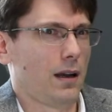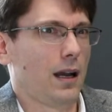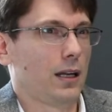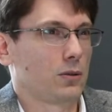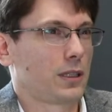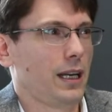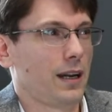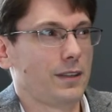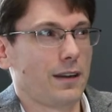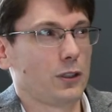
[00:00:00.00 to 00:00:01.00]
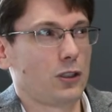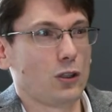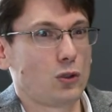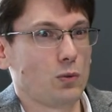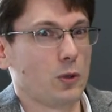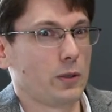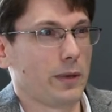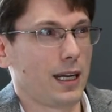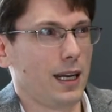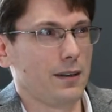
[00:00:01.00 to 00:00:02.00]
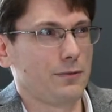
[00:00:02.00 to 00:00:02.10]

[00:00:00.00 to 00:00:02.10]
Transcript: I don't care. I've never done sumo in my life.